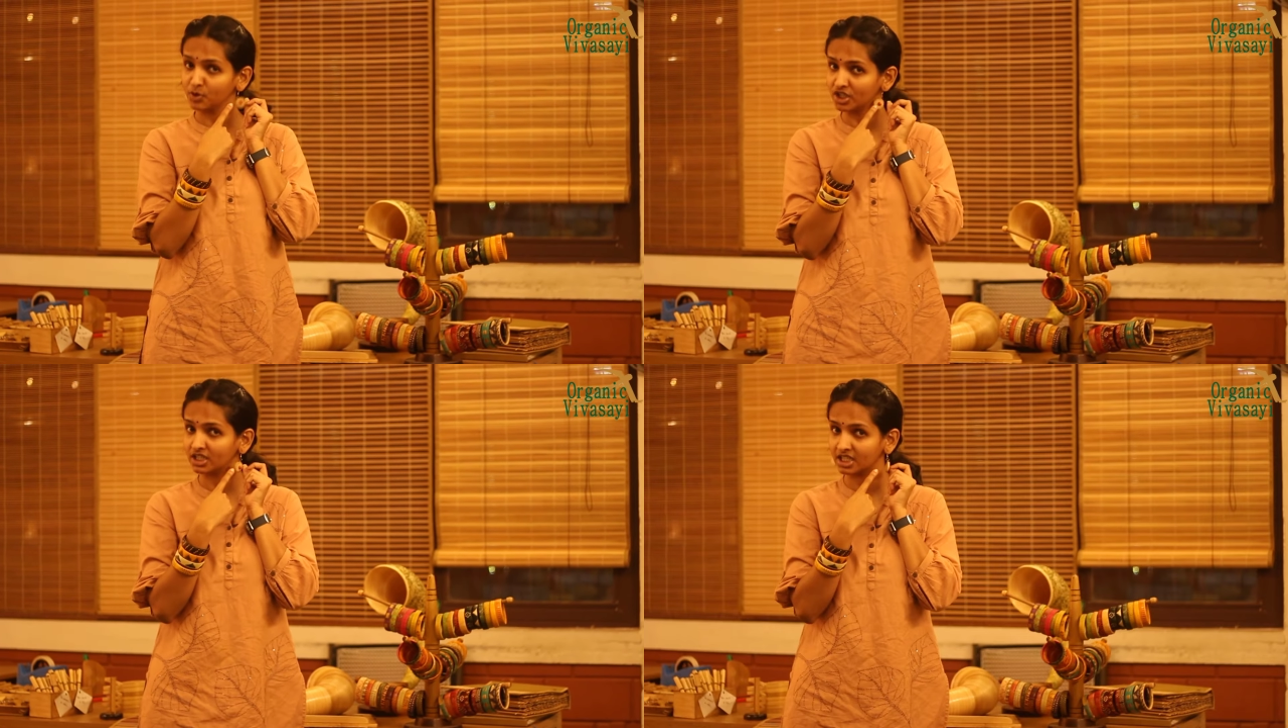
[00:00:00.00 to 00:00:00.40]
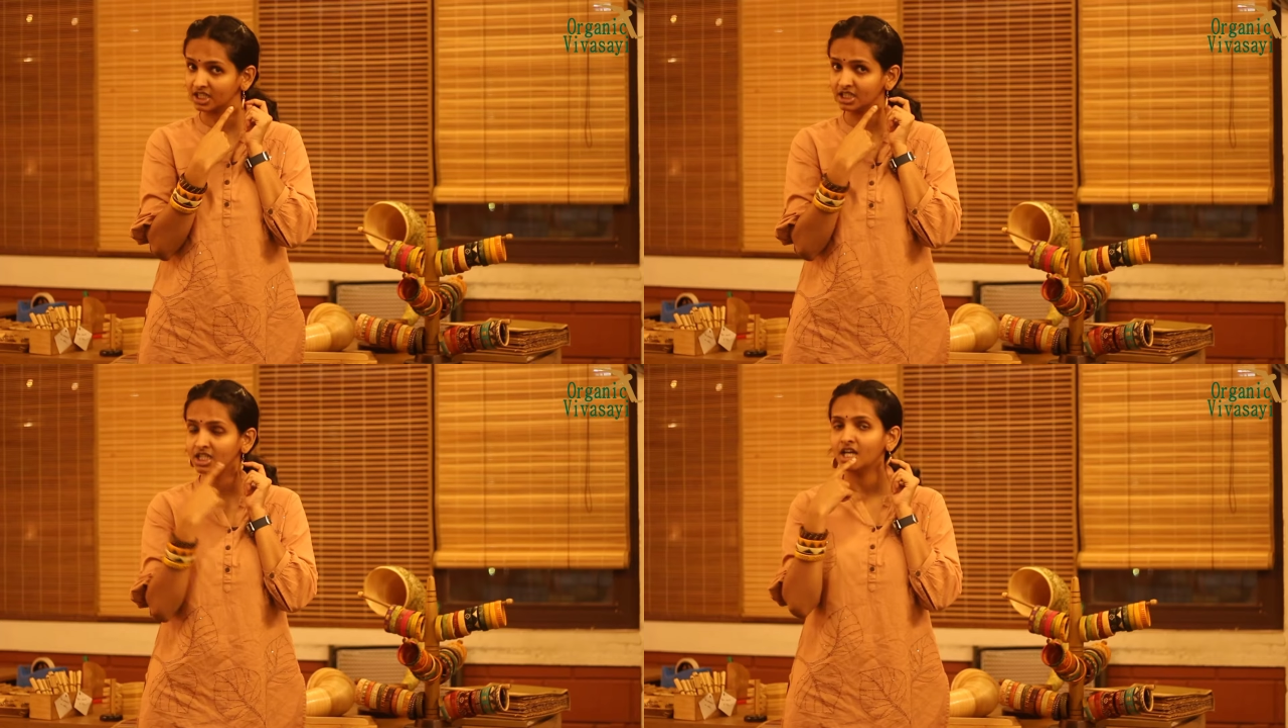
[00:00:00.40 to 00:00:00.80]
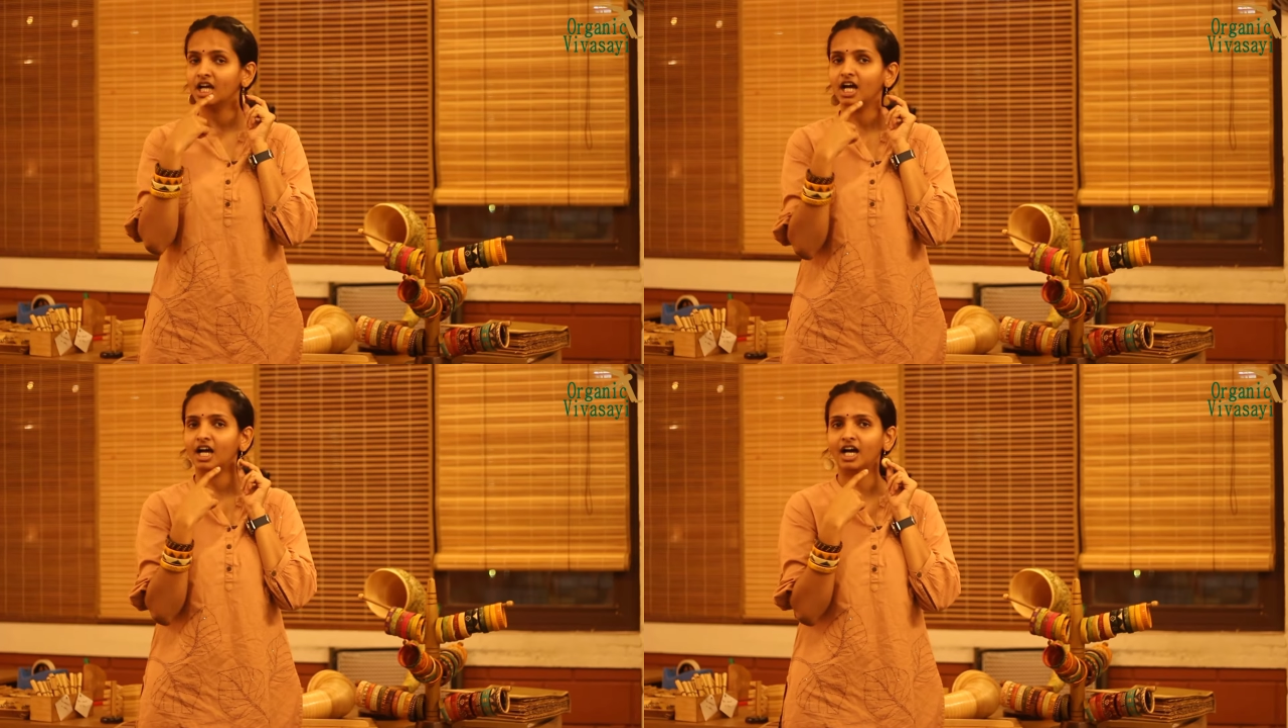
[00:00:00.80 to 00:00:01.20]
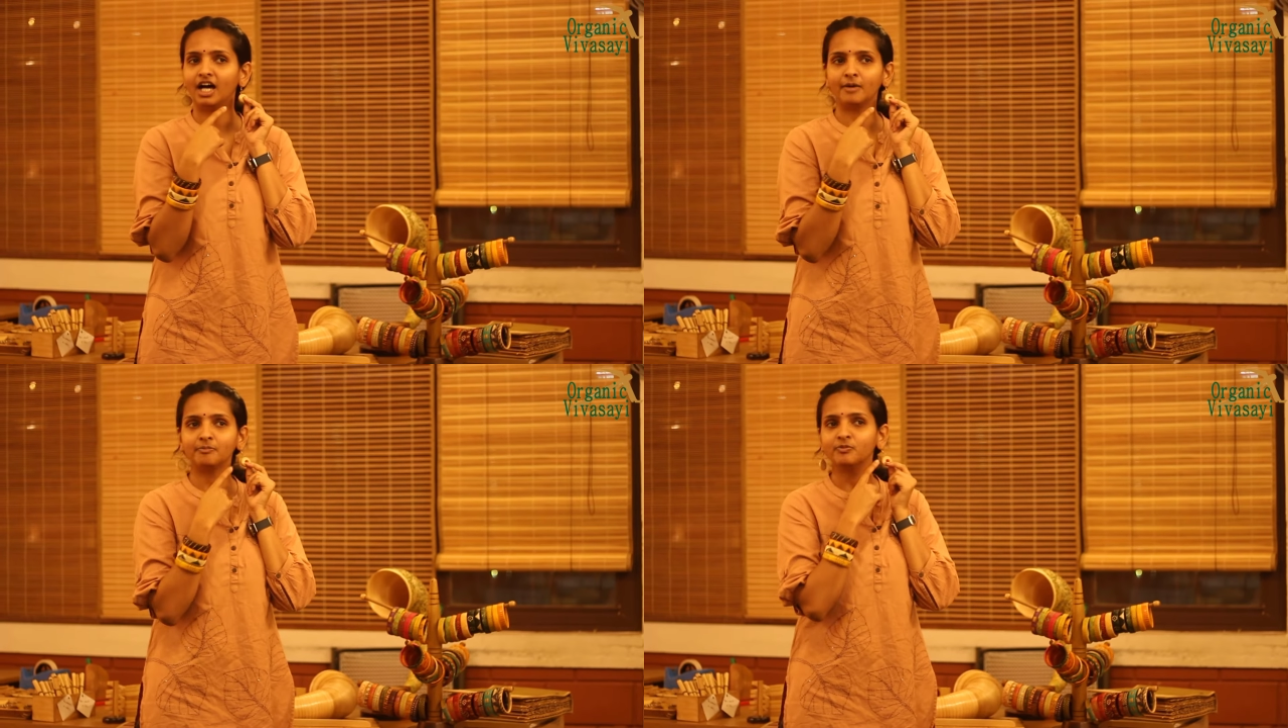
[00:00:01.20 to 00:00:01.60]
earring.
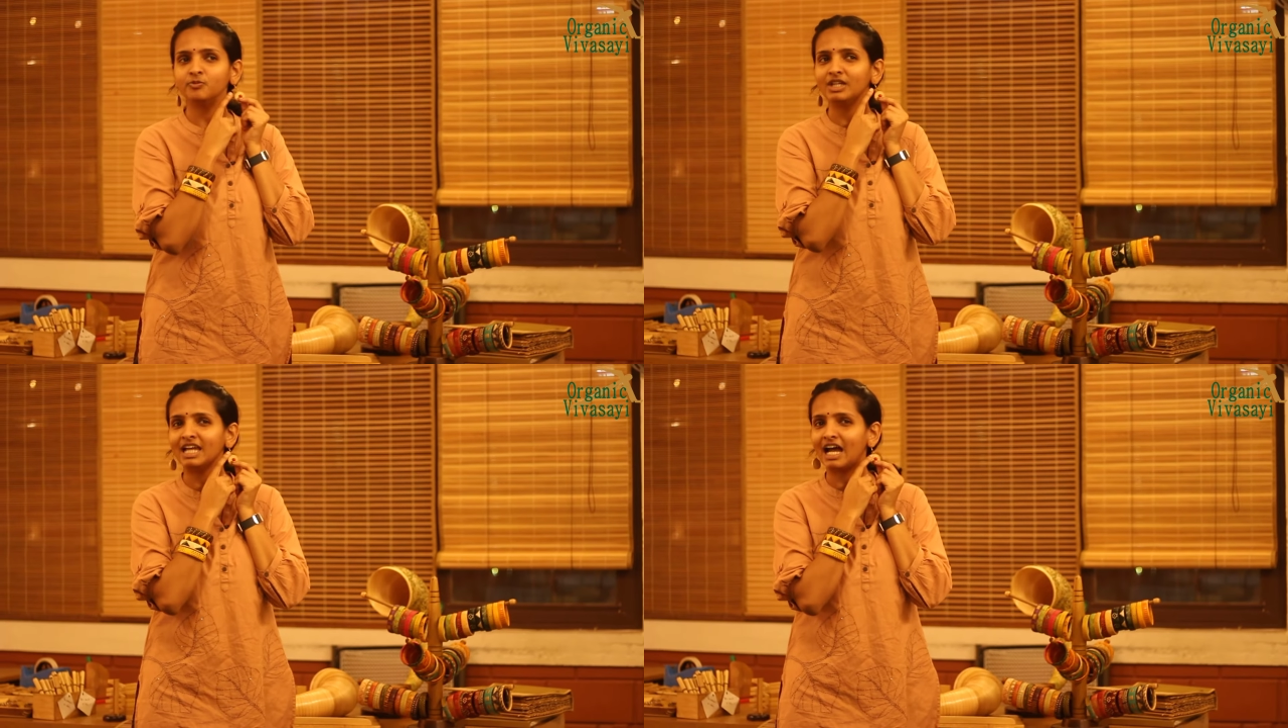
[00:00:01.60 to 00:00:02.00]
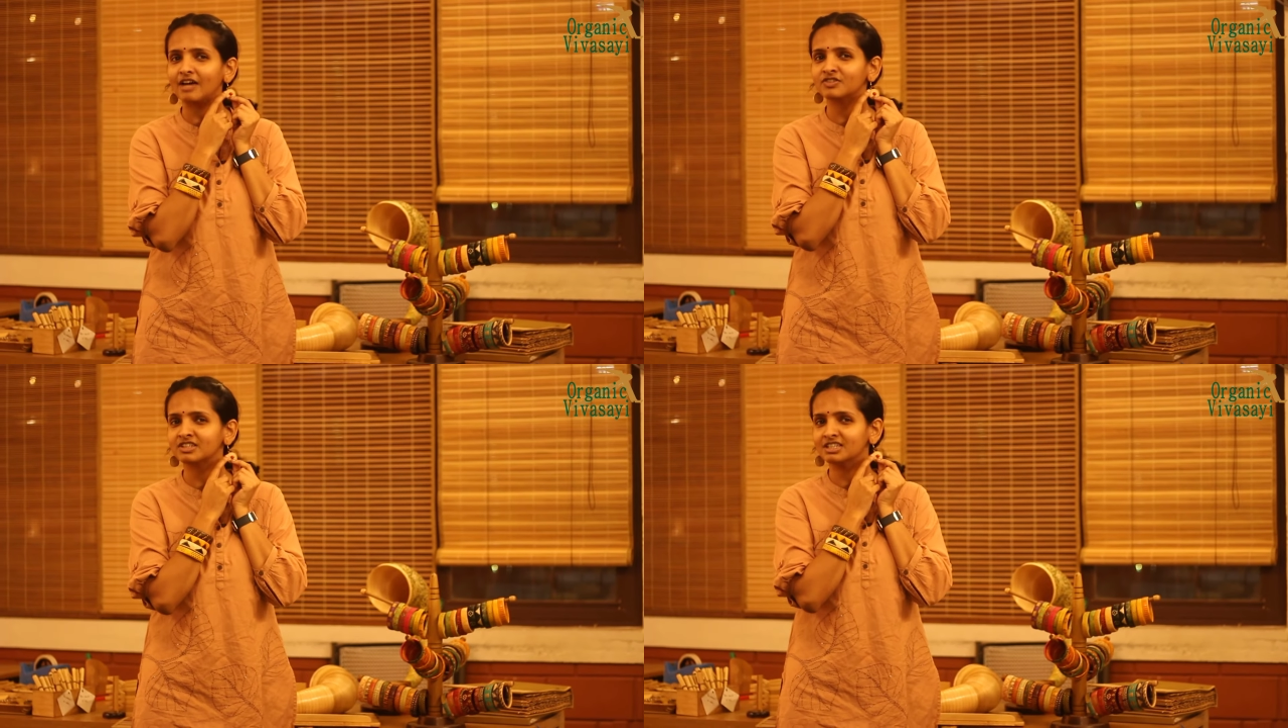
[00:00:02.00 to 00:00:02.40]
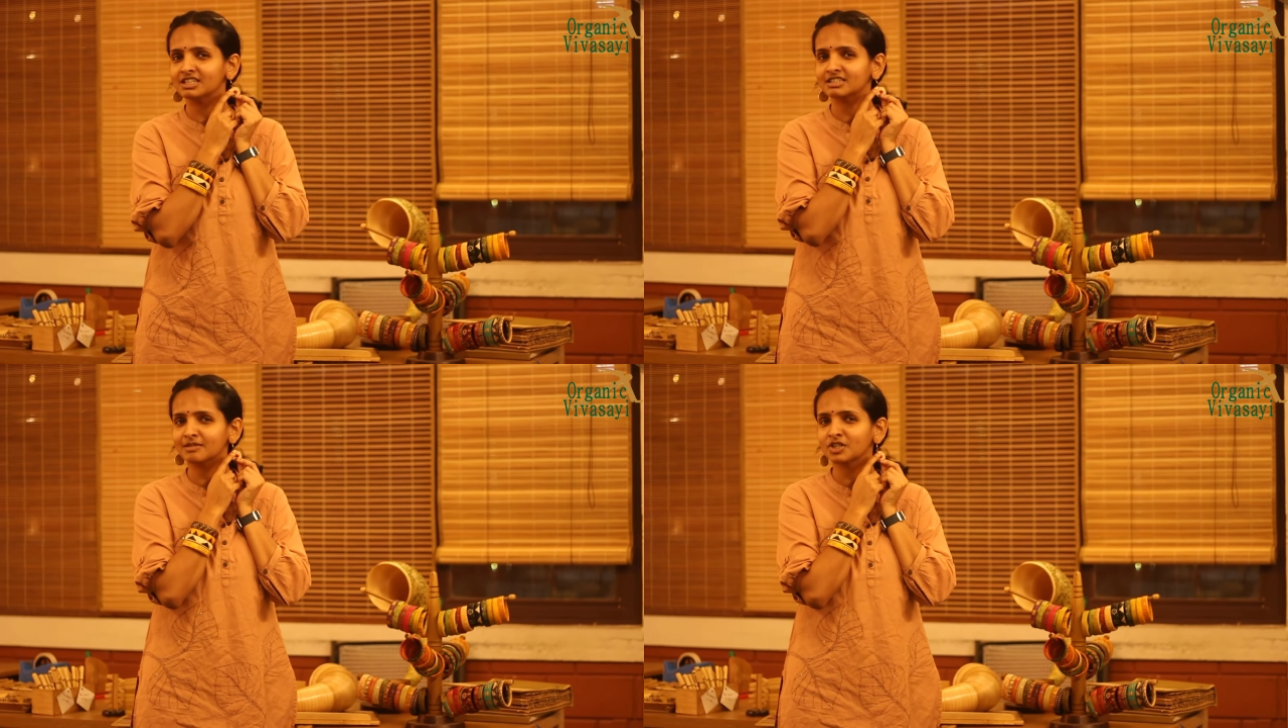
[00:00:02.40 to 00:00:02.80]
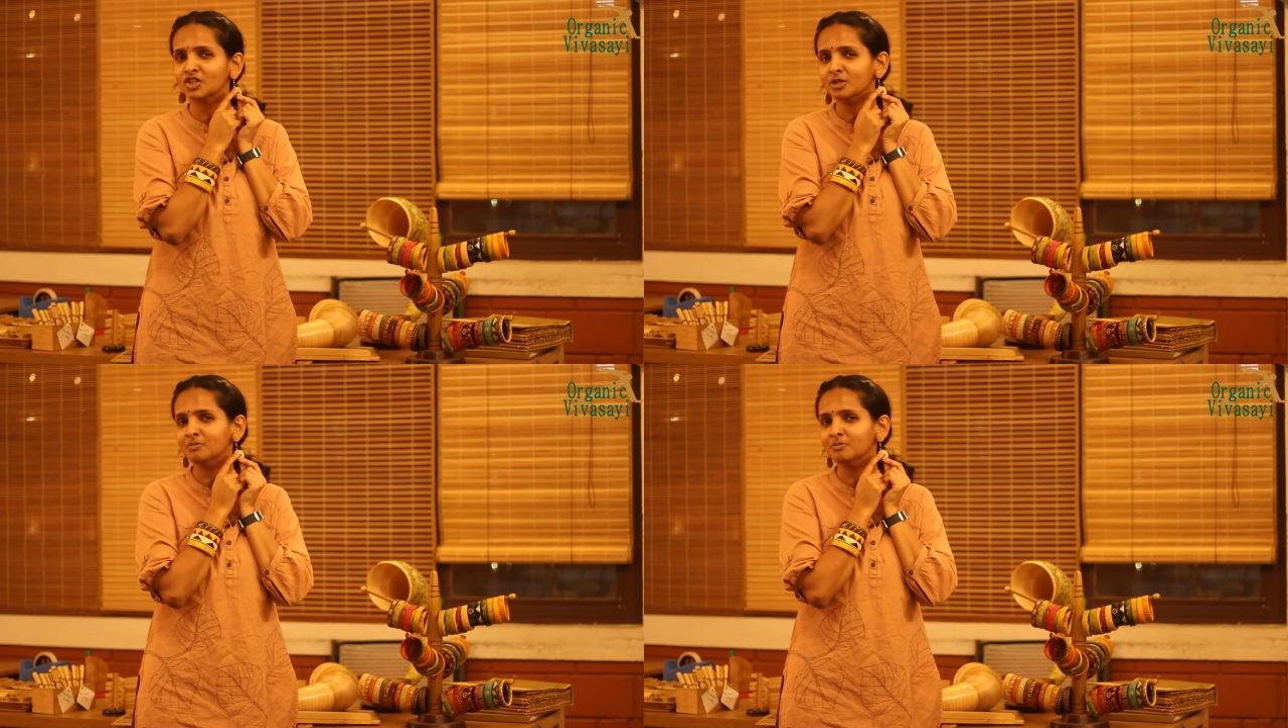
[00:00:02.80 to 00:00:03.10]
We have something called